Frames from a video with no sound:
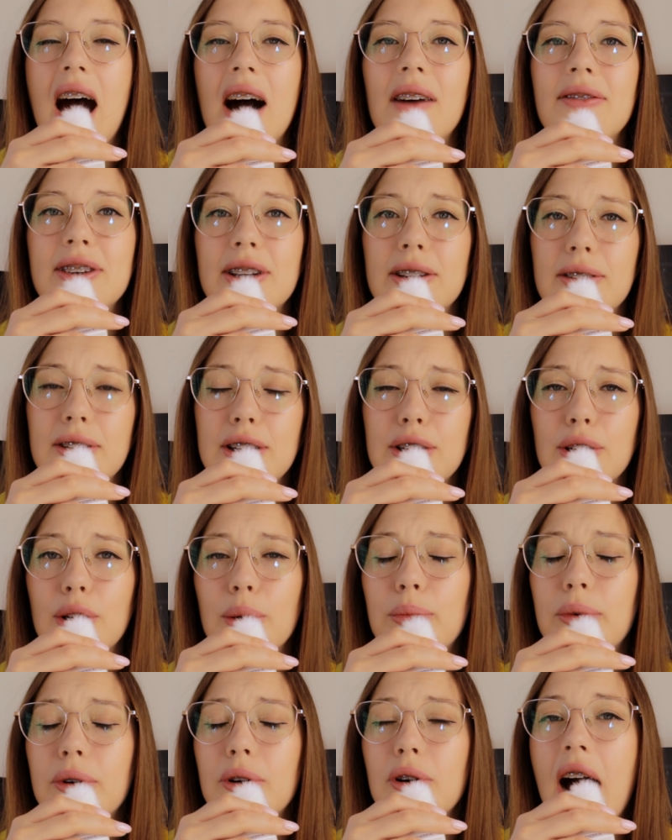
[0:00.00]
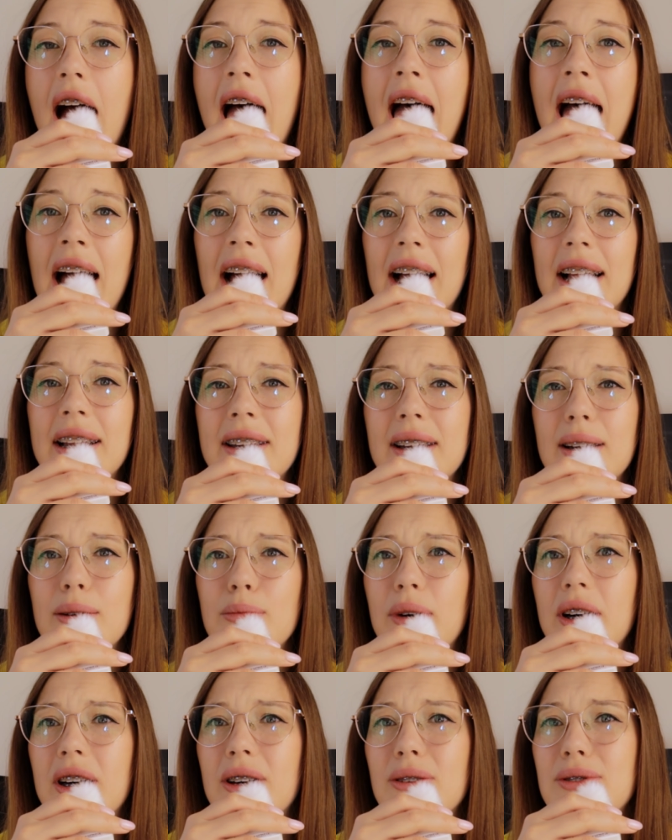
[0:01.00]
After a topo, I had
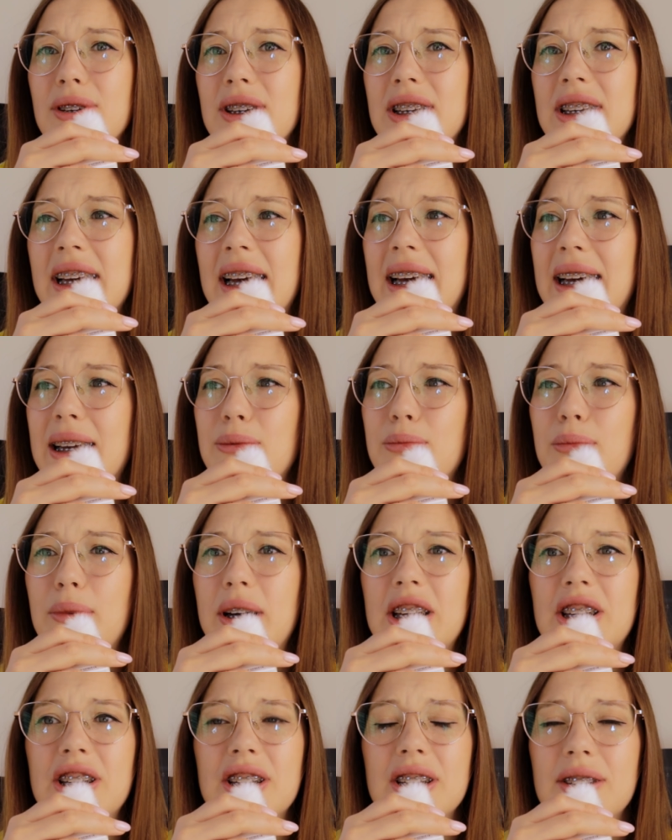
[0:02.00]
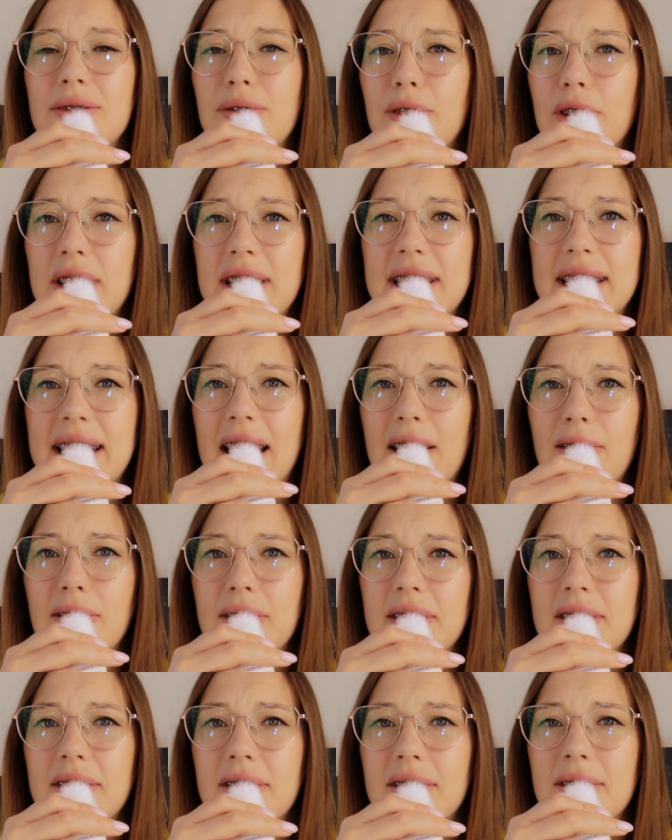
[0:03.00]
about 10 meshes for this
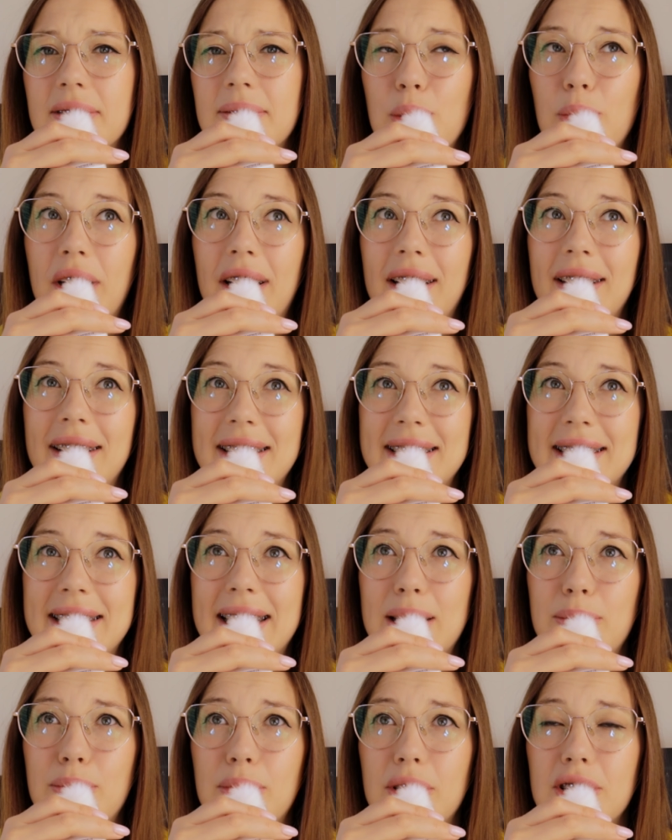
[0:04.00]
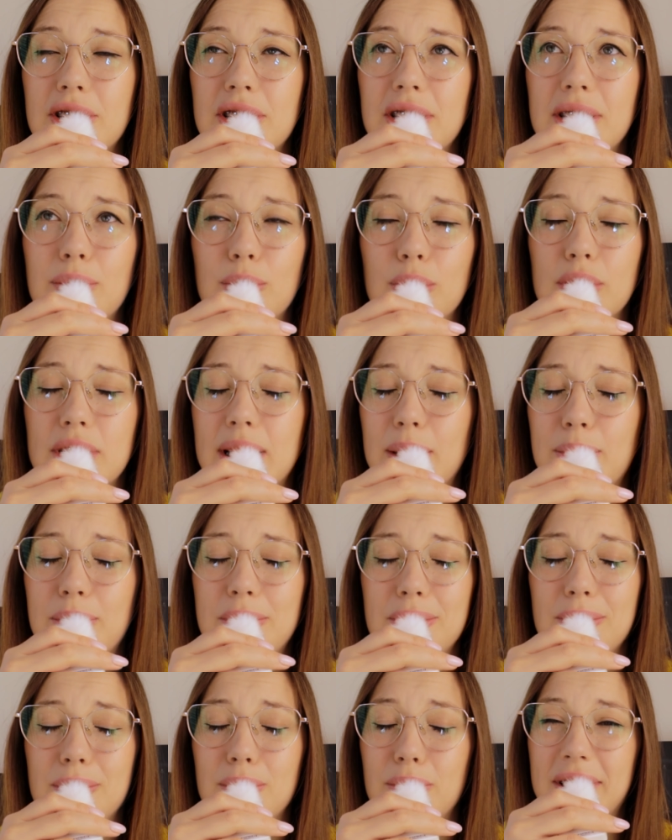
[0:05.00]
character, while in ZBrush it was up
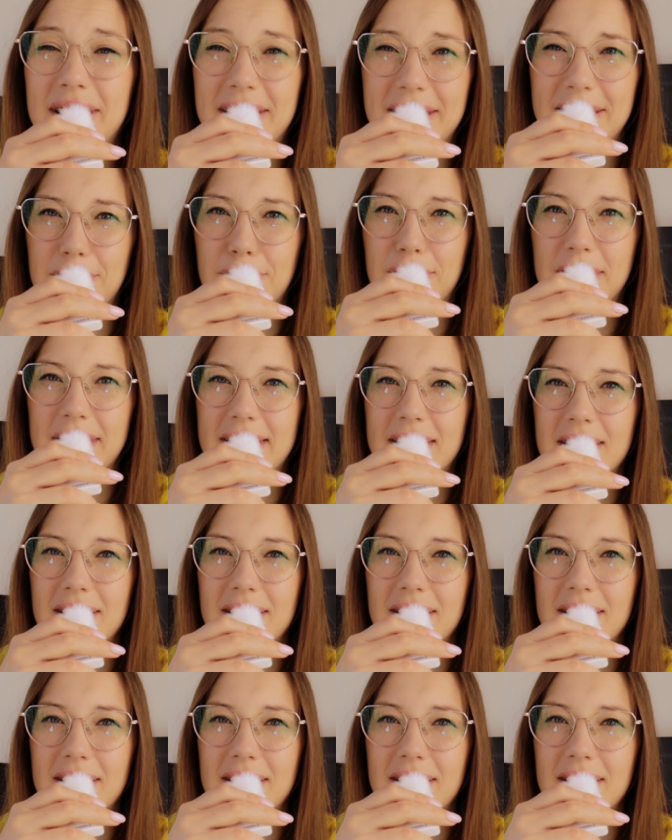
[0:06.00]
to 100.